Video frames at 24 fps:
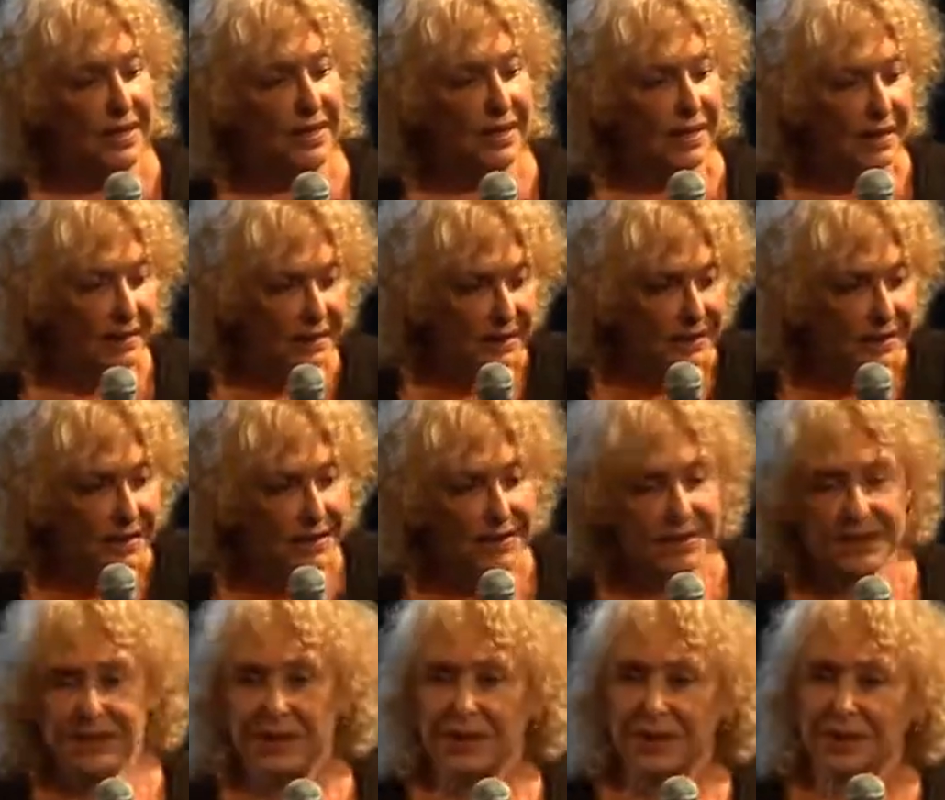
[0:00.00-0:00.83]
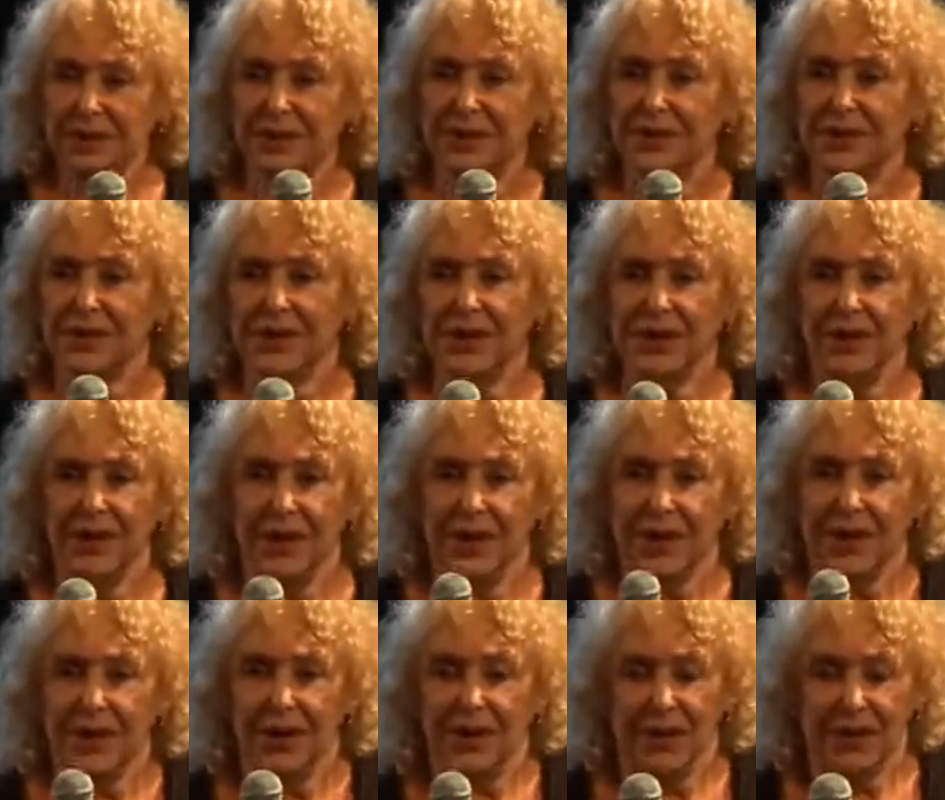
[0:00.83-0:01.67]
insistence
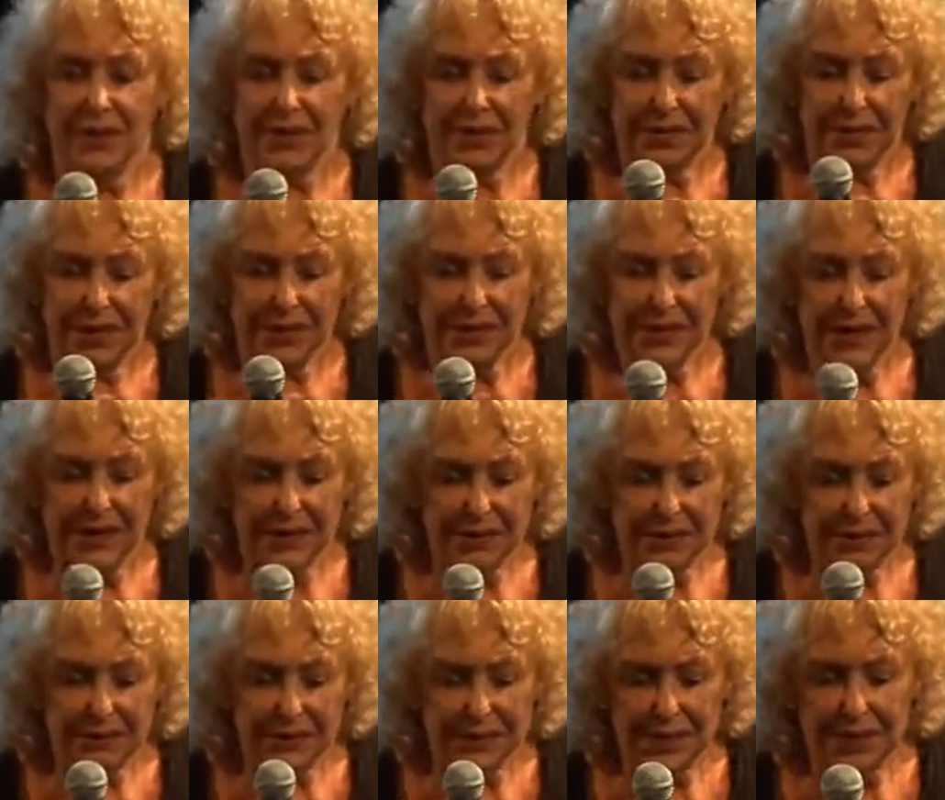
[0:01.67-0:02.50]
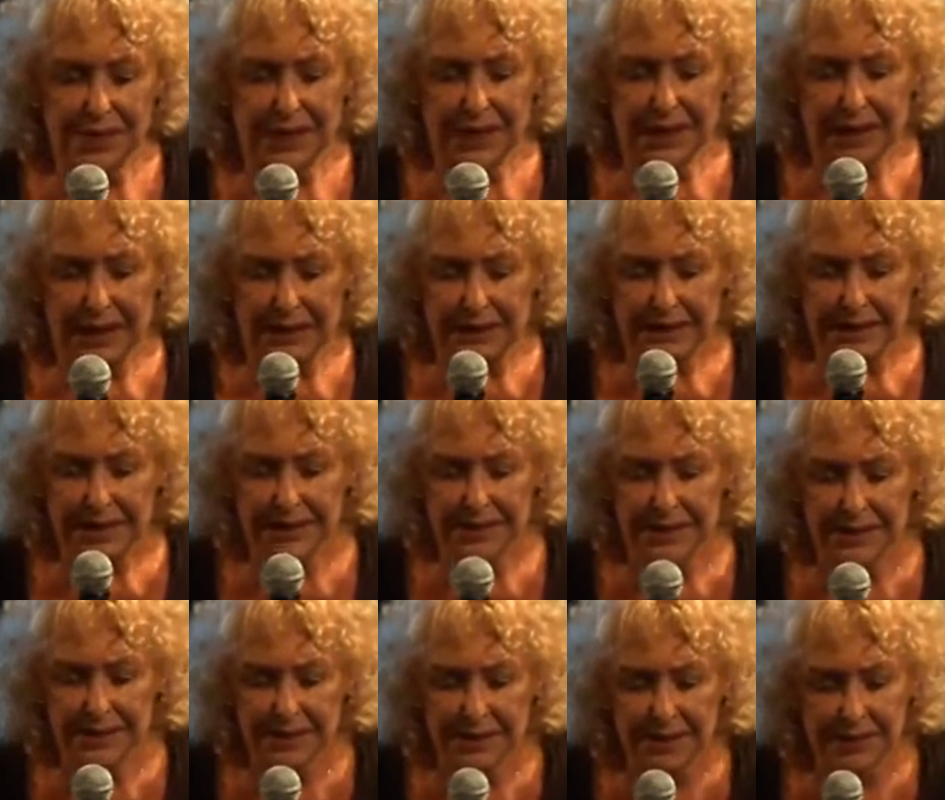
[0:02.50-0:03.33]
on these energy lines.